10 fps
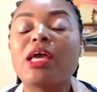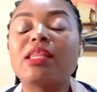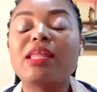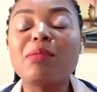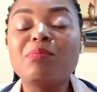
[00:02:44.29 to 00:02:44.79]

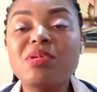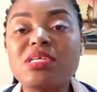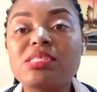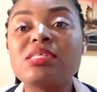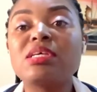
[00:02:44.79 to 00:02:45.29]
That
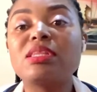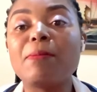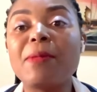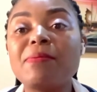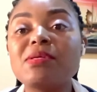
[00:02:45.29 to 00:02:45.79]
means the
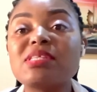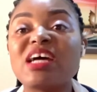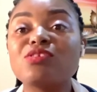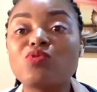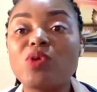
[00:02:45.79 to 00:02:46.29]
baby
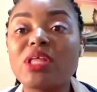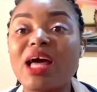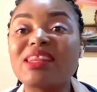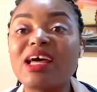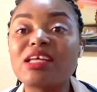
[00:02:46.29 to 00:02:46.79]
starts growing
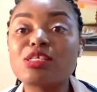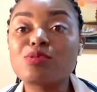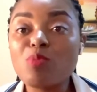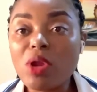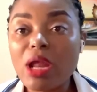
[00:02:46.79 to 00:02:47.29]
at that
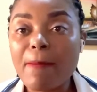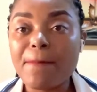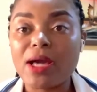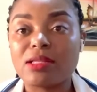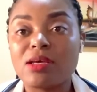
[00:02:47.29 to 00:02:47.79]
smaller
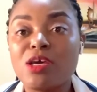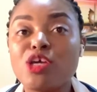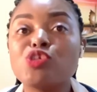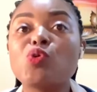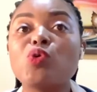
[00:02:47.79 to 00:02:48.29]
part.
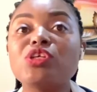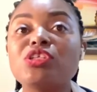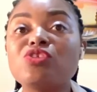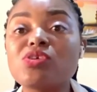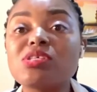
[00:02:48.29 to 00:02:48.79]
So it
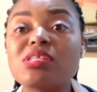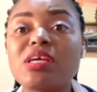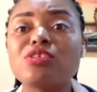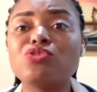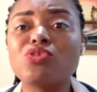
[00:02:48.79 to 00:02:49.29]
just
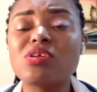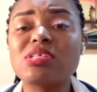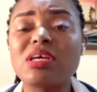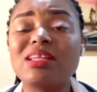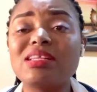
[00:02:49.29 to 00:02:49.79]
takes
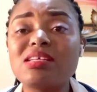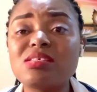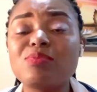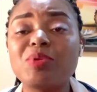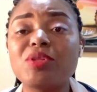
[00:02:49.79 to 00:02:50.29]
just a
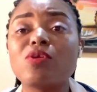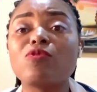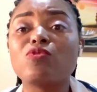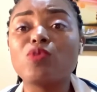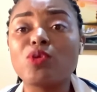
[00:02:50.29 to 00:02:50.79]
little bit of
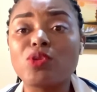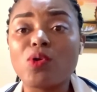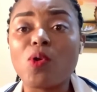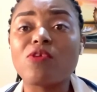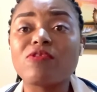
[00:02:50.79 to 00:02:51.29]
growth
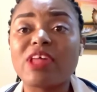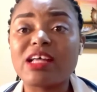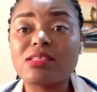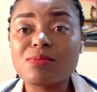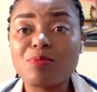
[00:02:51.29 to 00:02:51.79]
of
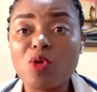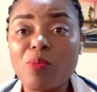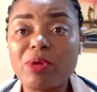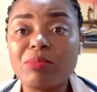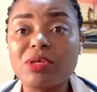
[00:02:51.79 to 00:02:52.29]
that small
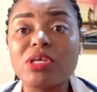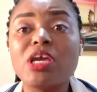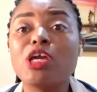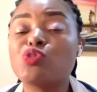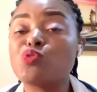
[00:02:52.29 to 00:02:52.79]
baby
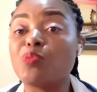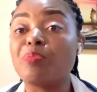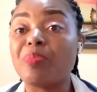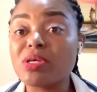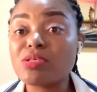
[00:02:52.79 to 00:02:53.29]
to
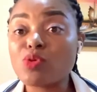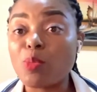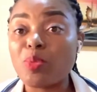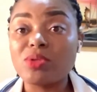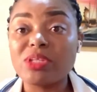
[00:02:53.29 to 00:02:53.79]
burst
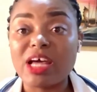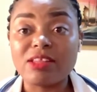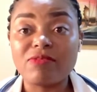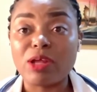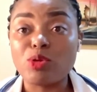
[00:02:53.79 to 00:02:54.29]
open that
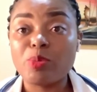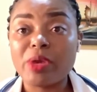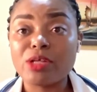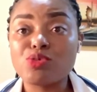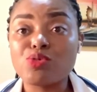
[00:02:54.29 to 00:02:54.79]

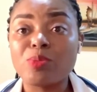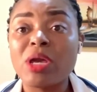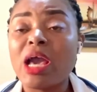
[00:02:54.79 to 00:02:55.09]
fallopian tube.